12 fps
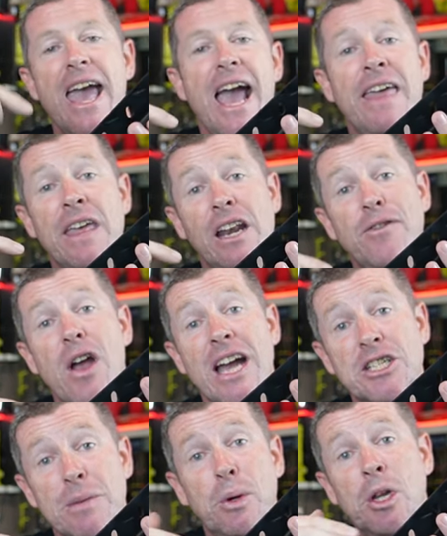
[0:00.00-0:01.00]
And then if you're
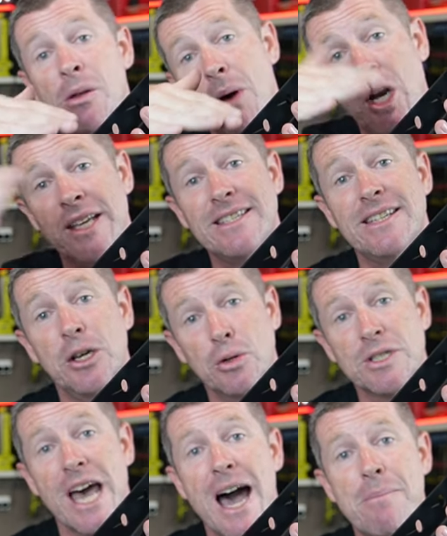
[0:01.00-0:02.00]
actually putting them on a steel
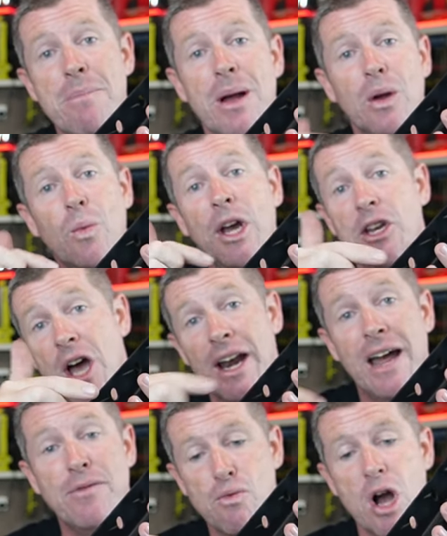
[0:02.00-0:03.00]
tub where you don't
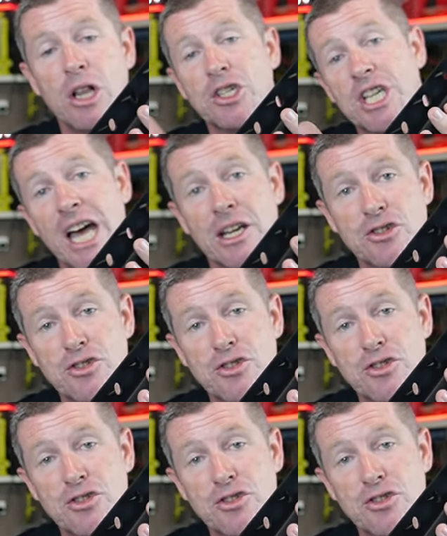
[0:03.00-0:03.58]
have the roller shutter